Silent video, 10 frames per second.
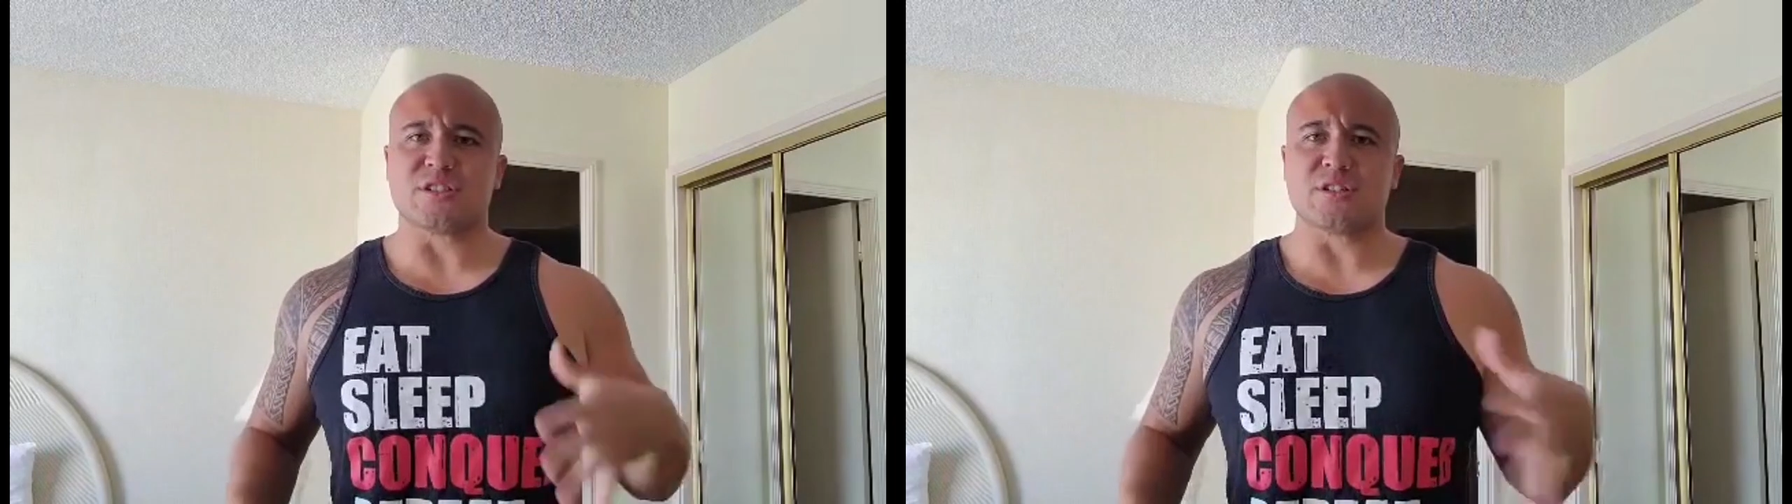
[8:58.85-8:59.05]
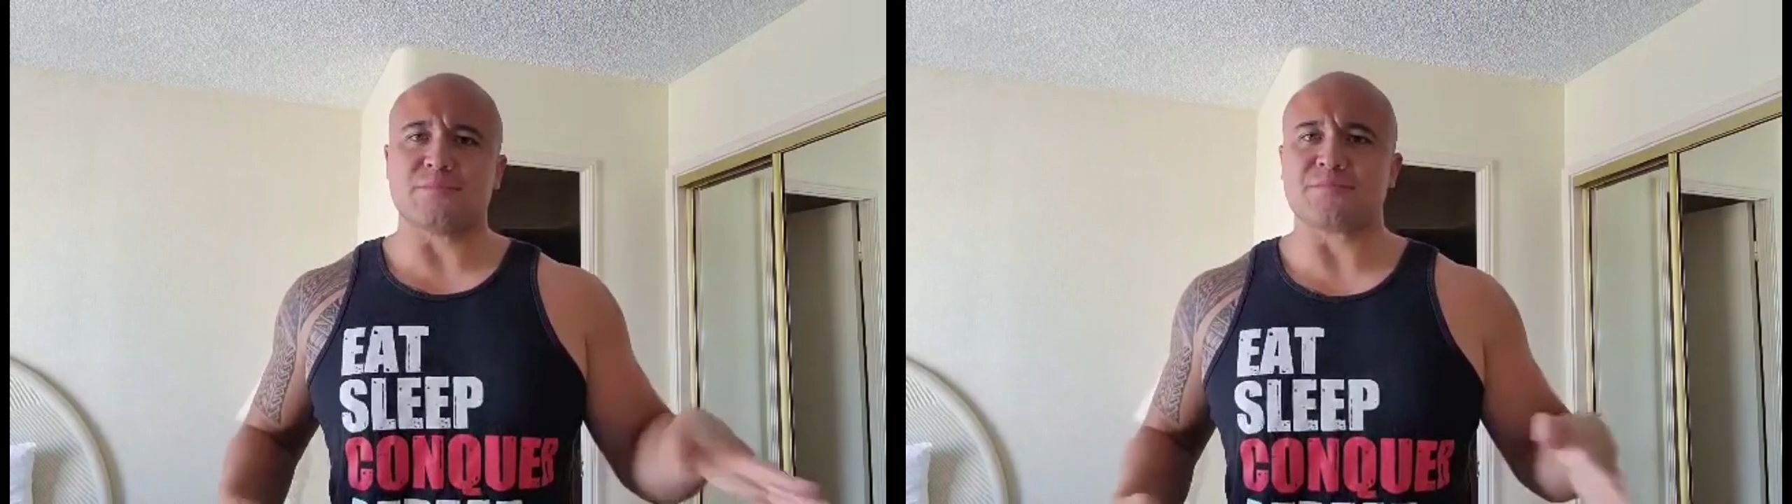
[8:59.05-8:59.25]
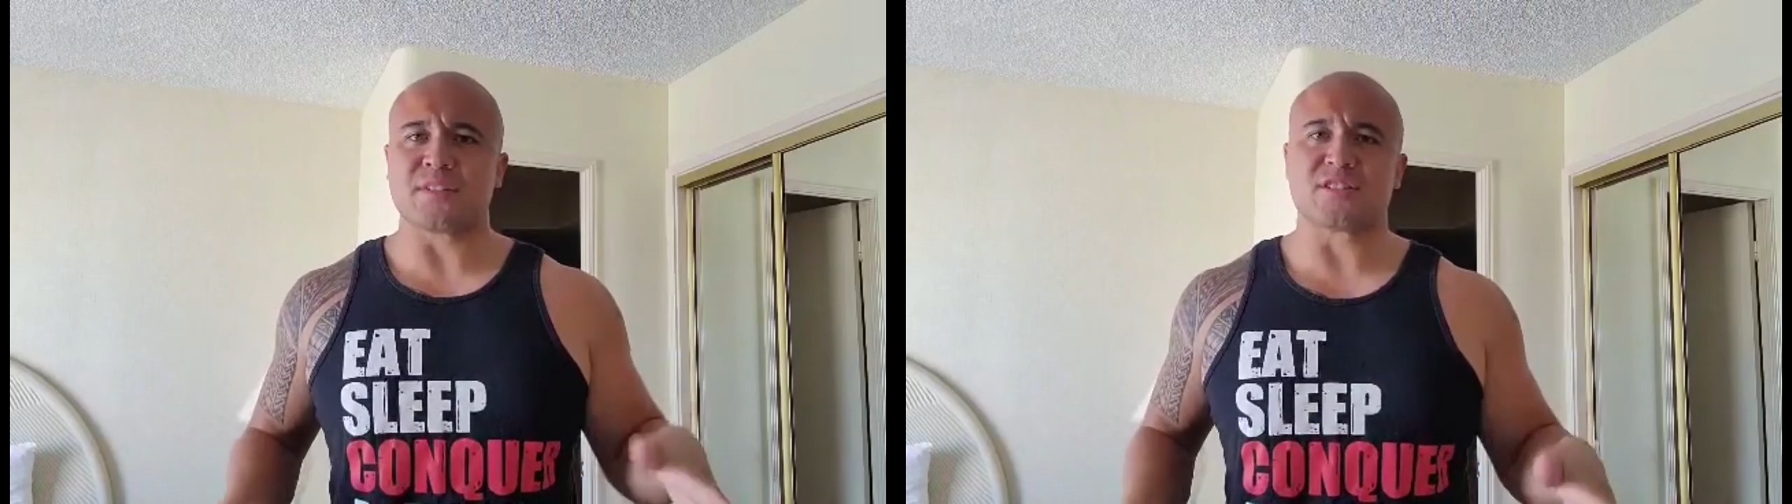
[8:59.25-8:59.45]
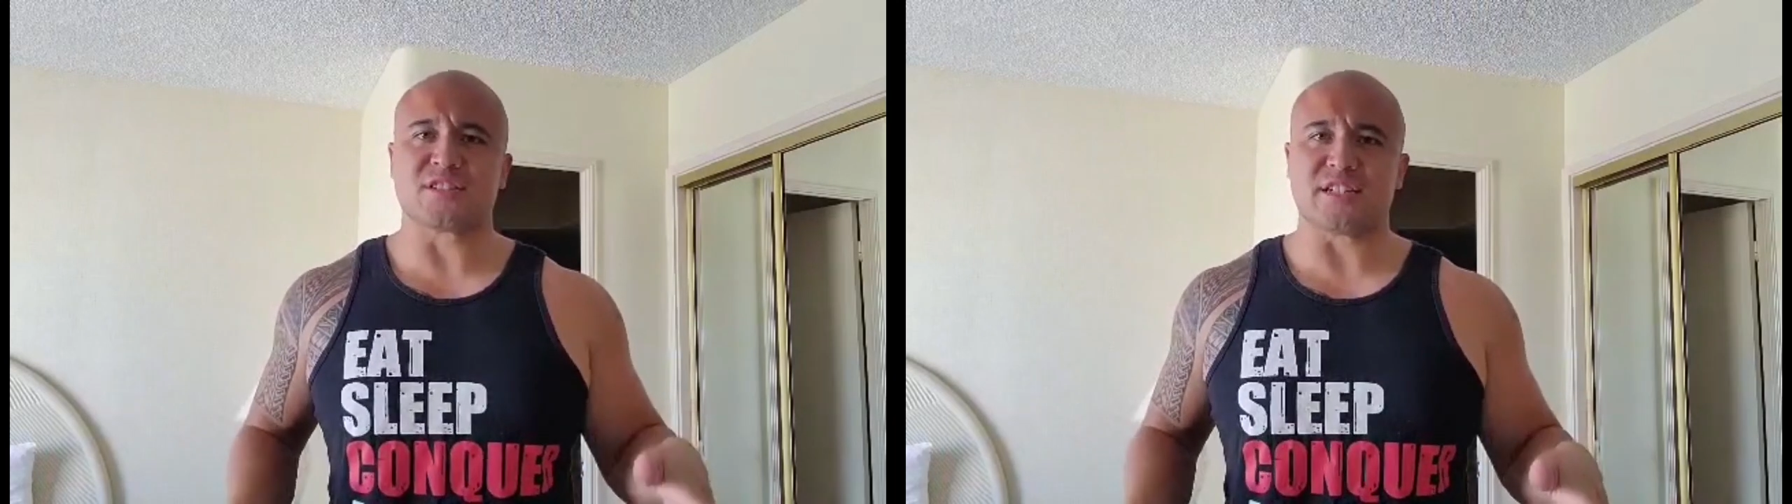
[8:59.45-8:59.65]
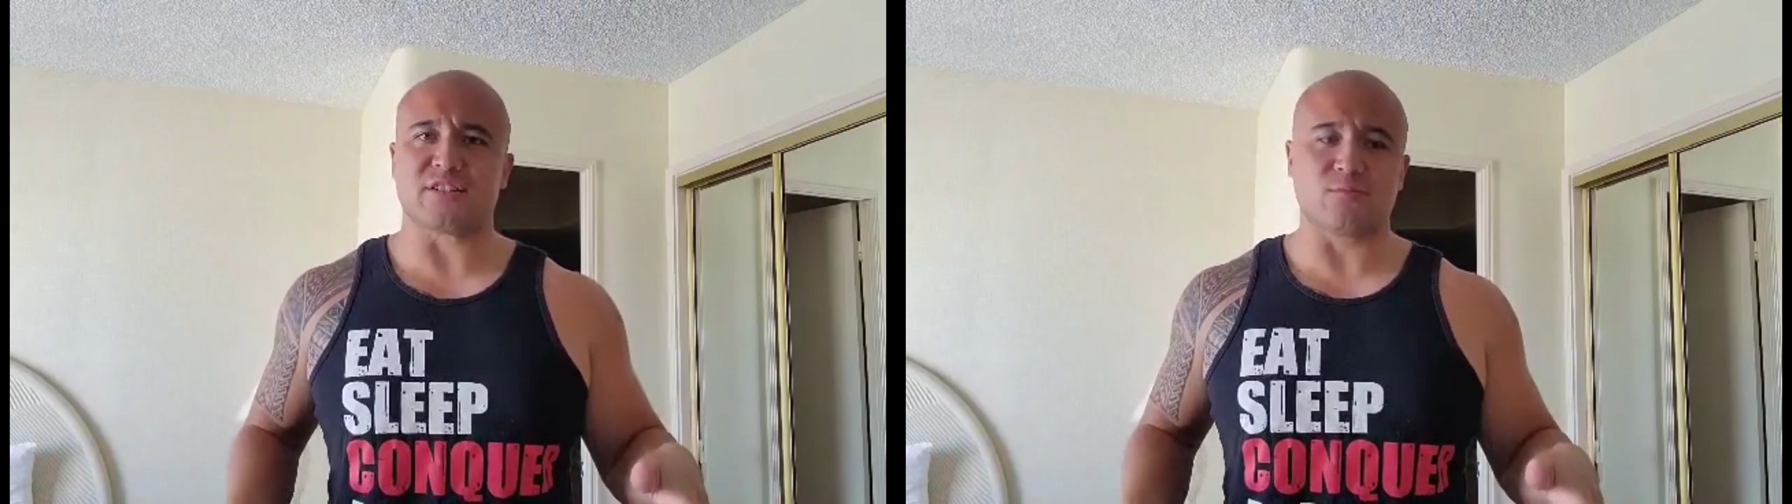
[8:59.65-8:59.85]
the
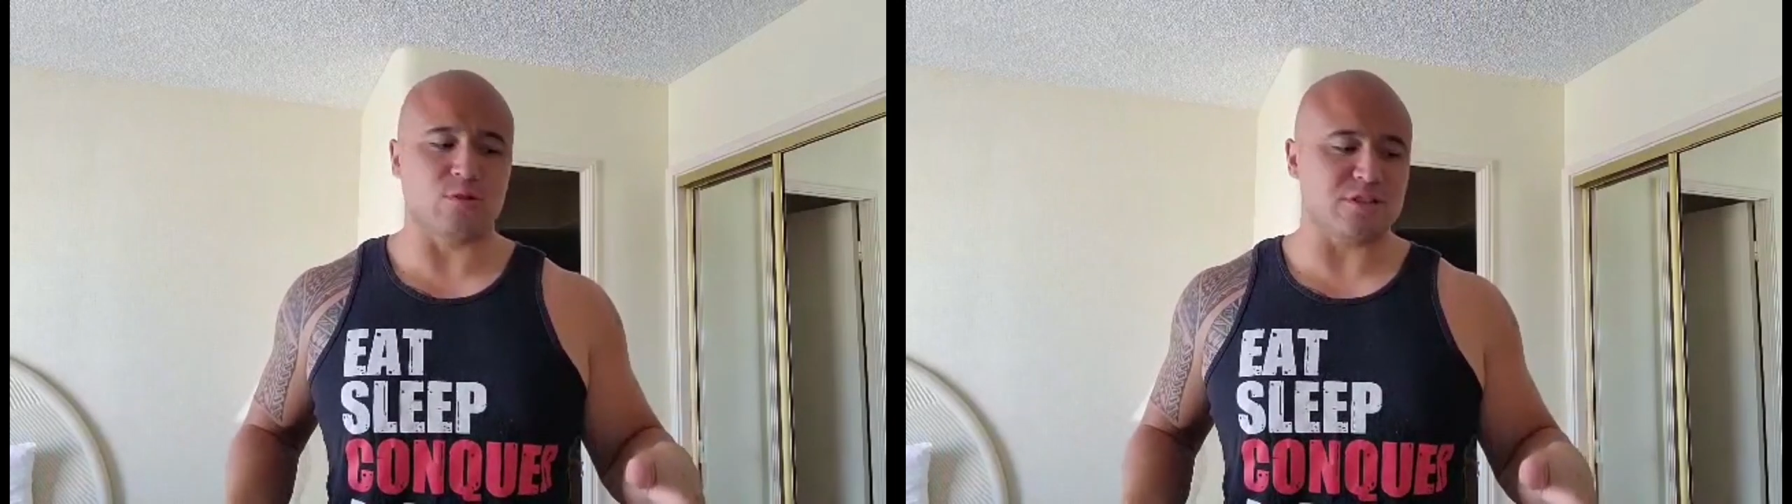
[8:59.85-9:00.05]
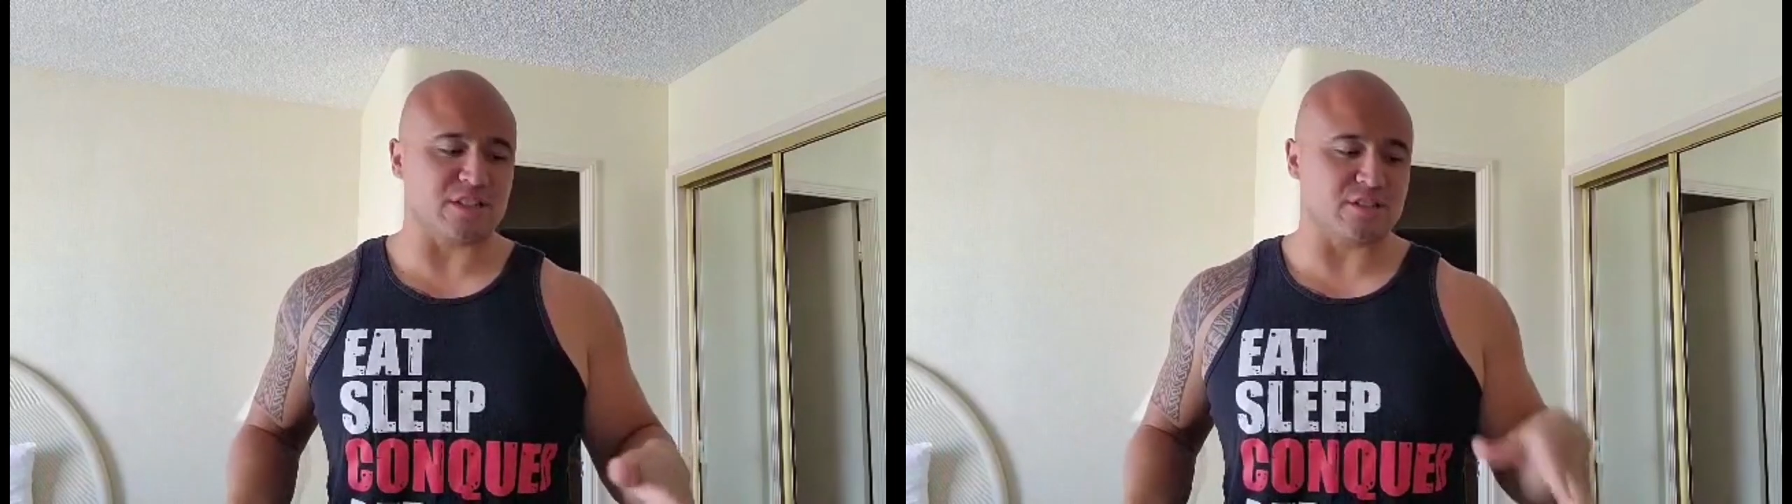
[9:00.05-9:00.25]
standard ones.